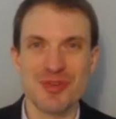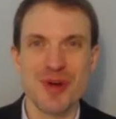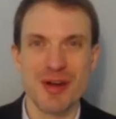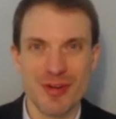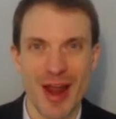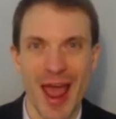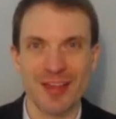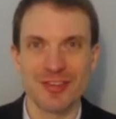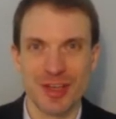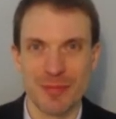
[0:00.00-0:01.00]
whoever
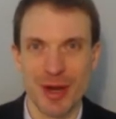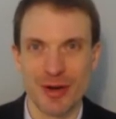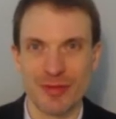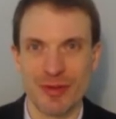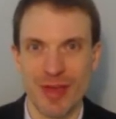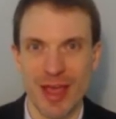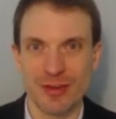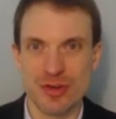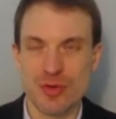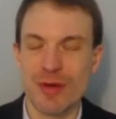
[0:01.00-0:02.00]
has the comparative
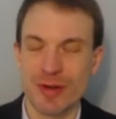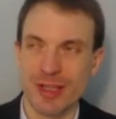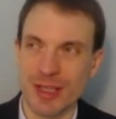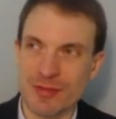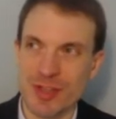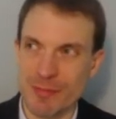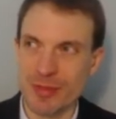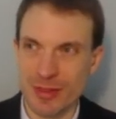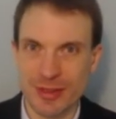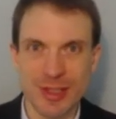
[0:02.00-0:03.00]
advantage whoever gives up
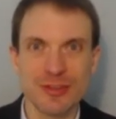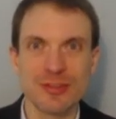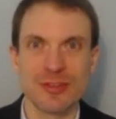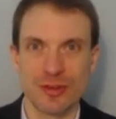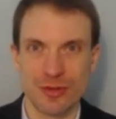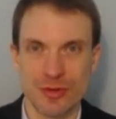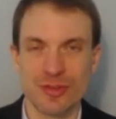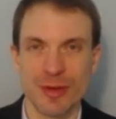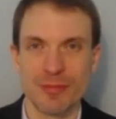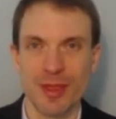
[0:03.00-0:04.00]
the least to do
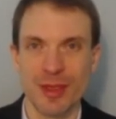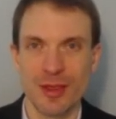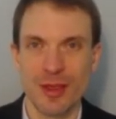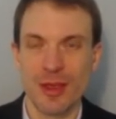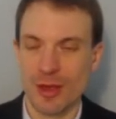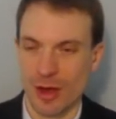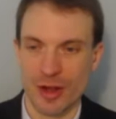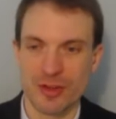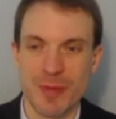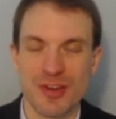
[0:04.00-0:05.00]
something ought
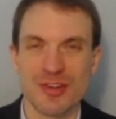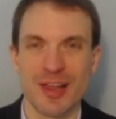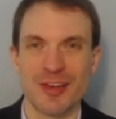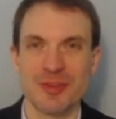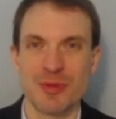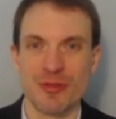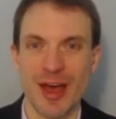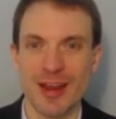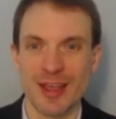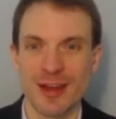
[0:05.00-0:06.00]
to specialize in
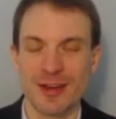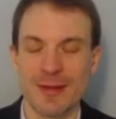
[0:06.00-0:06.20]
providing it